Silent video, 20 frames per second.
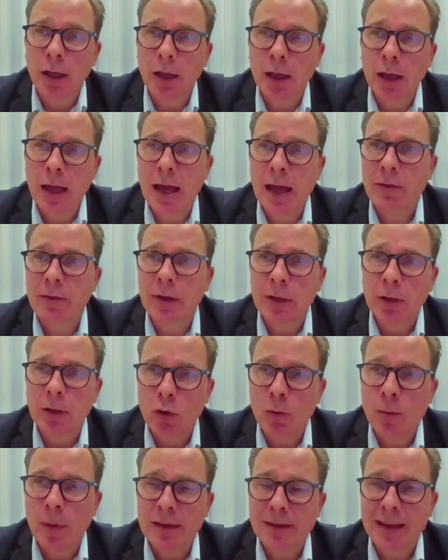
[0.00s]
Having
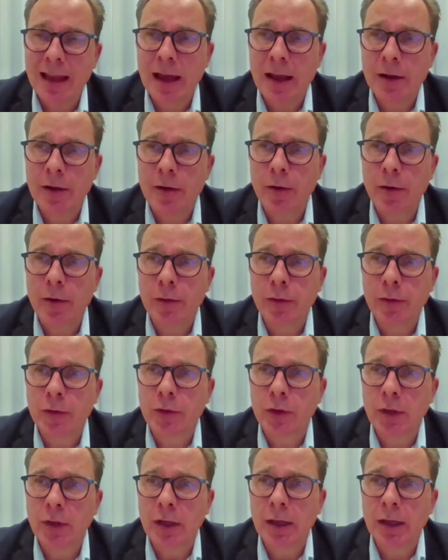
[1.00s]
global
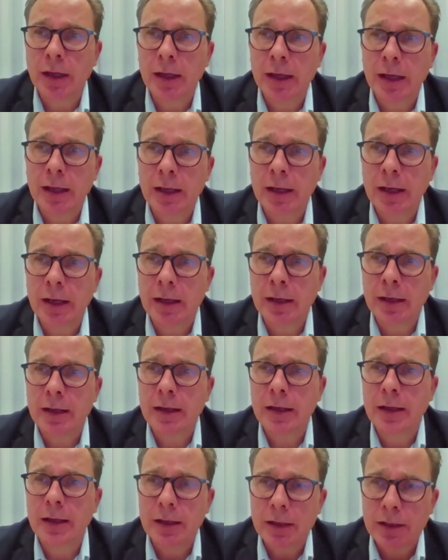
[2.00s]
standards and
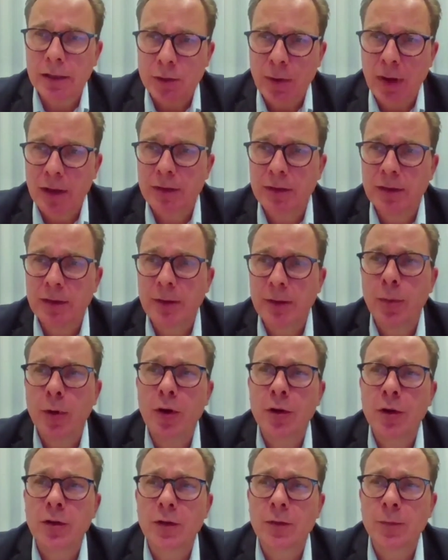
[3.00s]
trusted
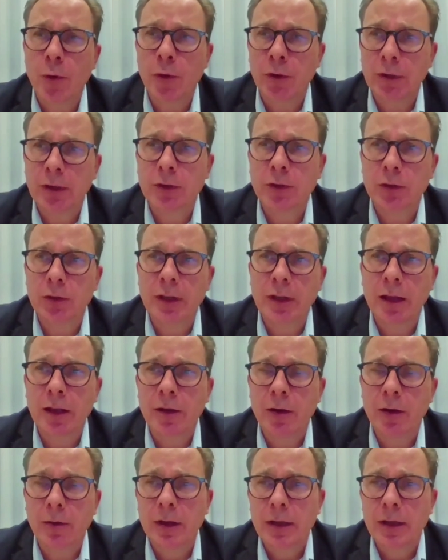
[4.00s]
partners working
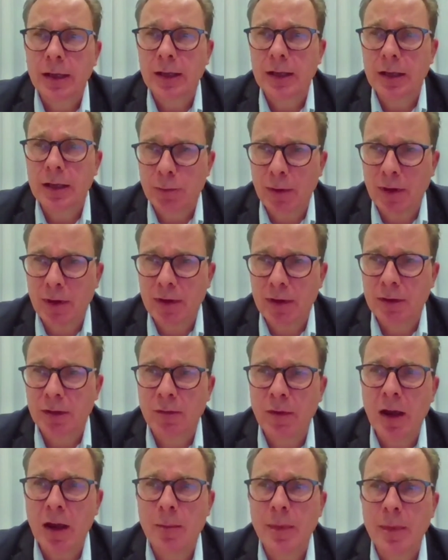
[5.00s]
together in a trusted
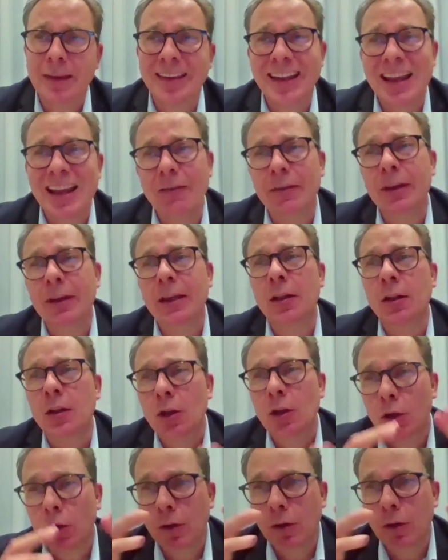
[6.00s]
environment, and having a
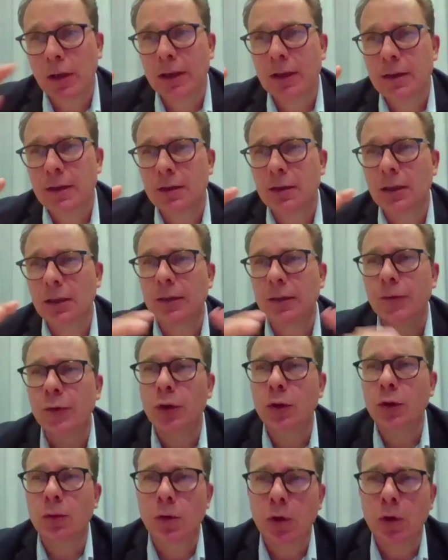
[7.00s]
holistic
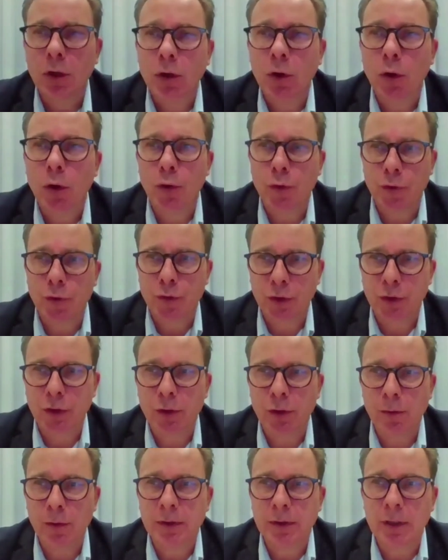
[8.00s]
view on
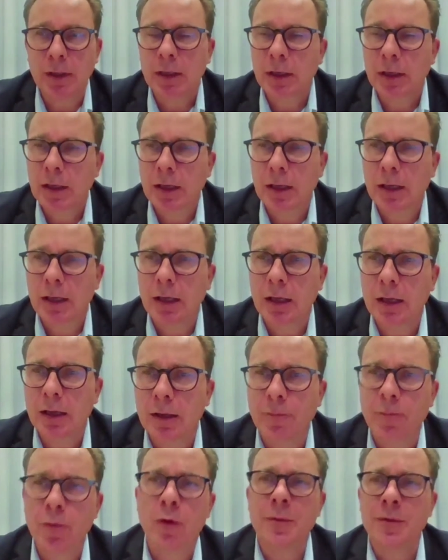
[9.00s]
security,
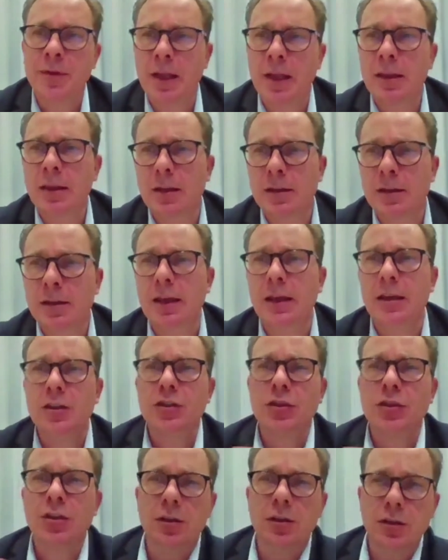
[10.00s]
from
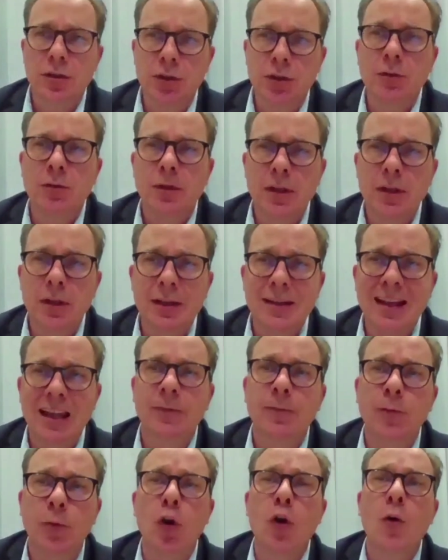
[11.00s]
standardization to the
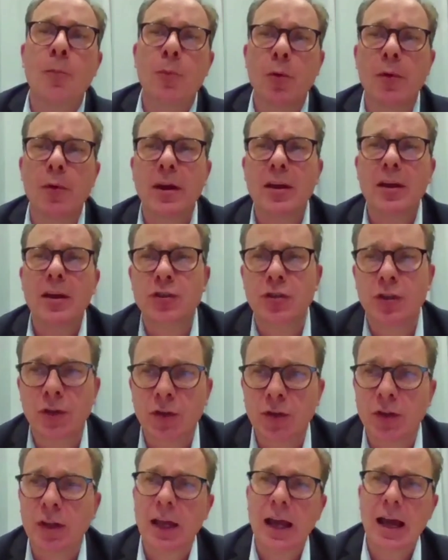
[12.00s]
network
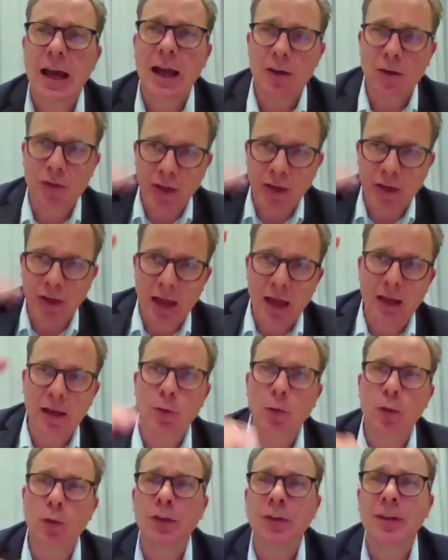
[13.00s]
operations, understanding
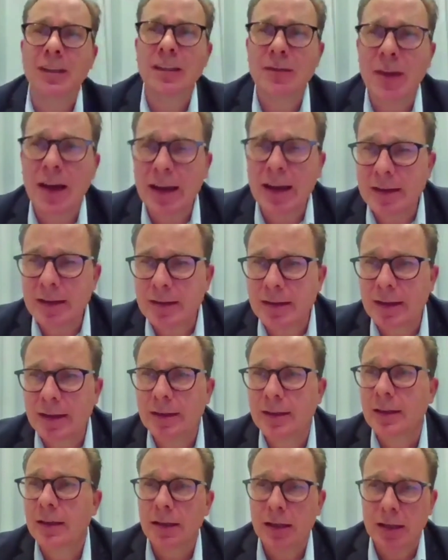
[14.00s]
also the
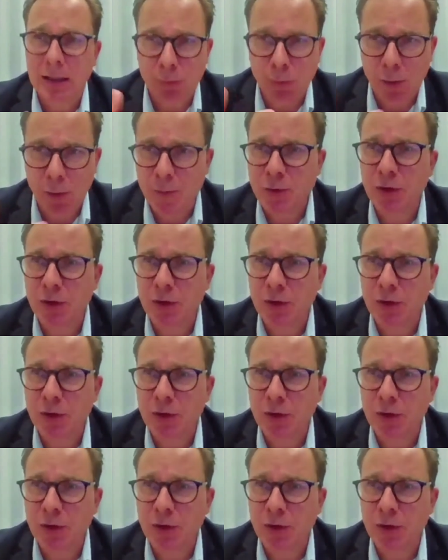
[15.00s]
devices, encryption